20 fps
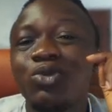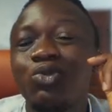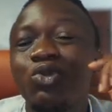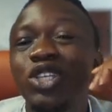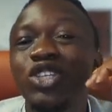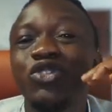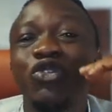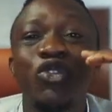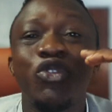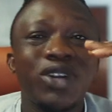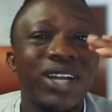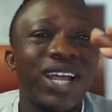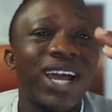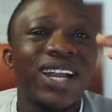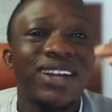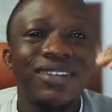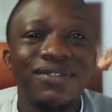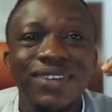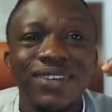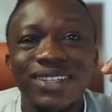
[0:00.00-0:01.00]
which further
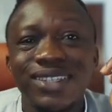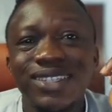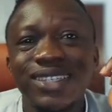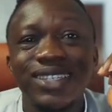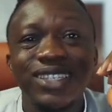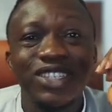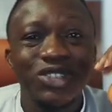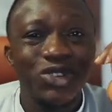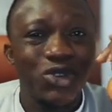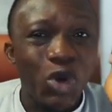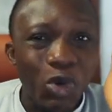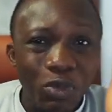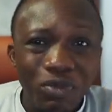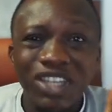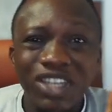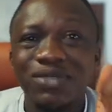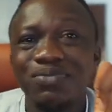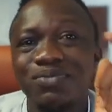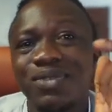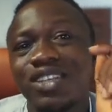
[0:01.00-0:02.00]
advances his
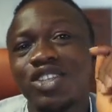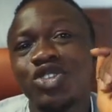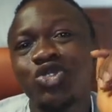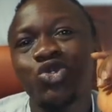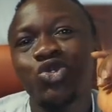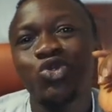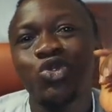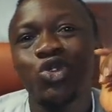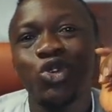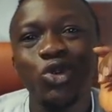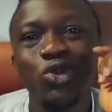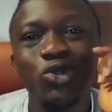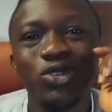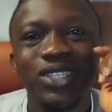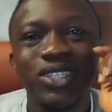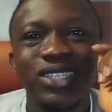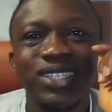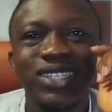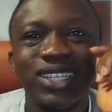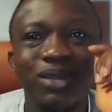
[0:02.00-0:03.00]
commitment to
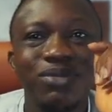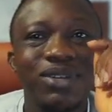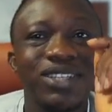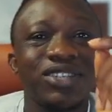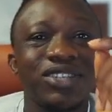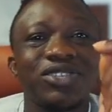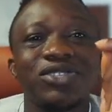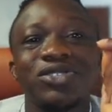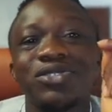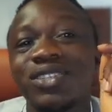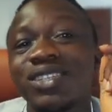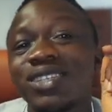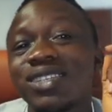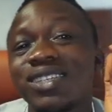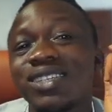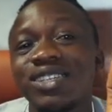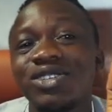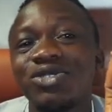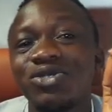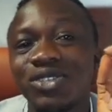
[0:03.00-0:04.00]
close the cybersecurity
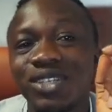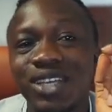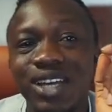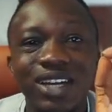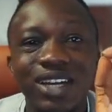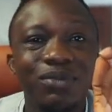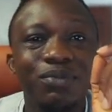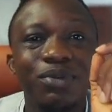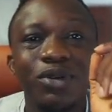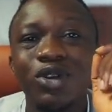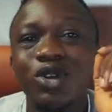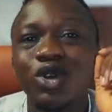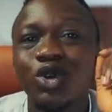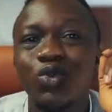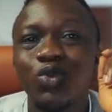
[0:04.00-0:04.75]
skill gap